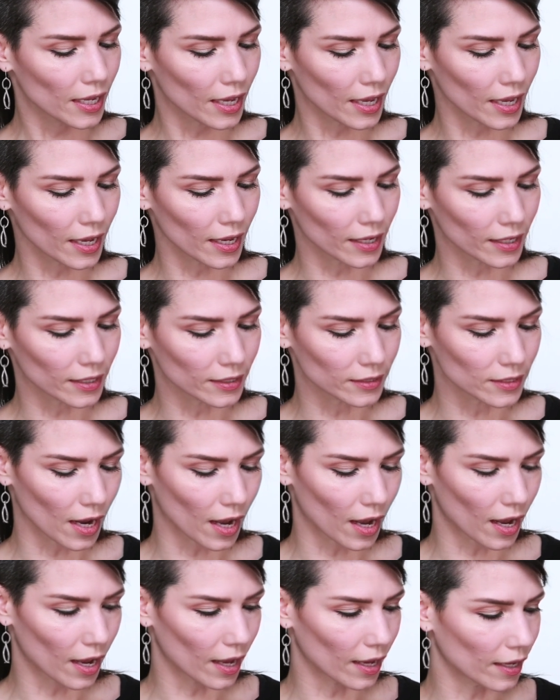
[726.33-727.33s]
And
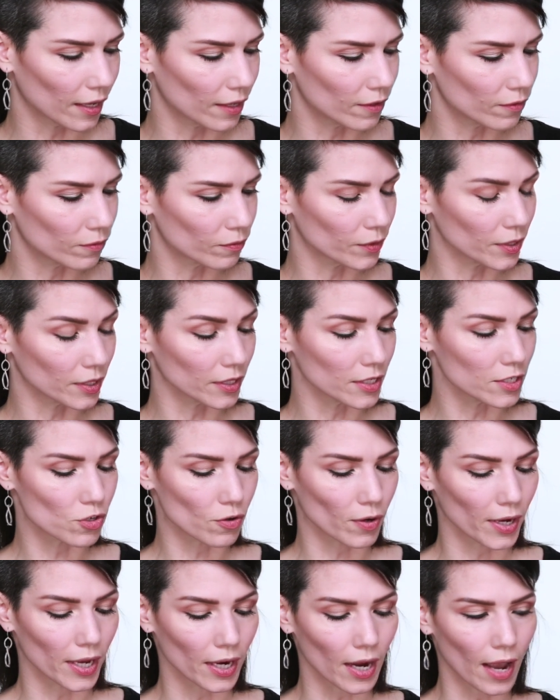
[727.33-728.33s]
I really
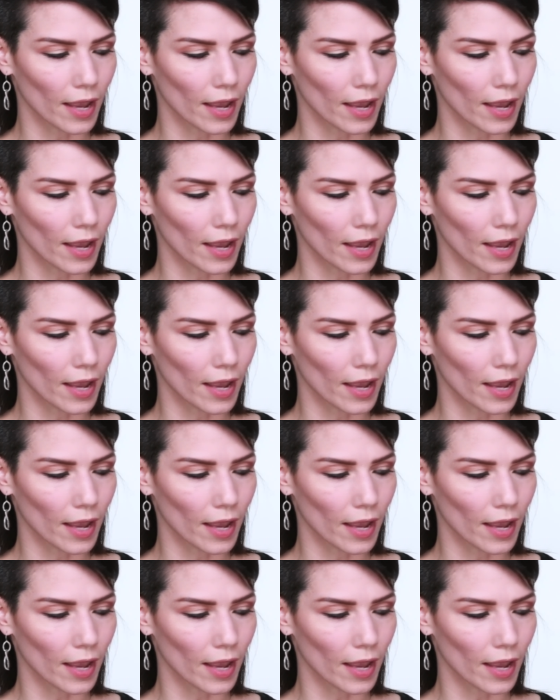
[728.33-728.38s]
enjoy it.